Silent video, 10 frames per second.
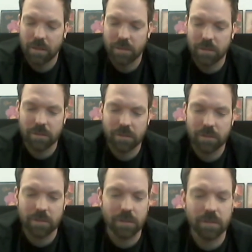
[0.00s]
and
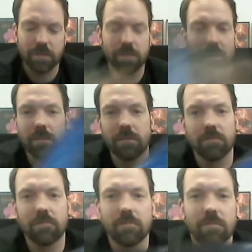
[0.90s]
this
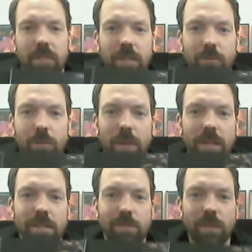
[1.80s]
like
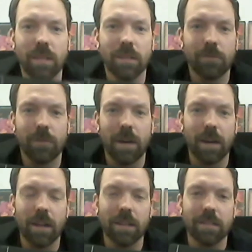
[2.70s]
reminds me of
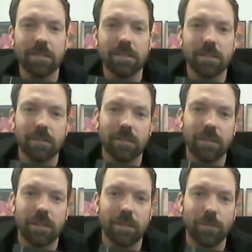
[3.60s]
Ireland.
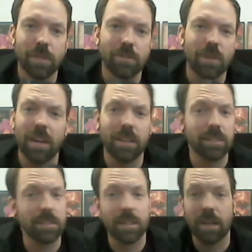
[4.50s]
I've been to
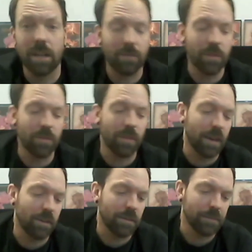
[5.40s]
Ireland and I loved it
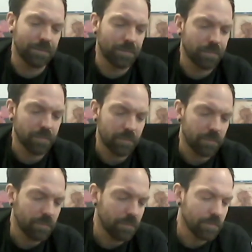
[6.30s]
there.
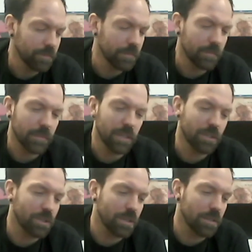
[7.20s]

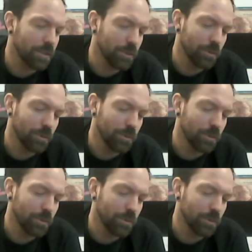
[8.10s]
It's just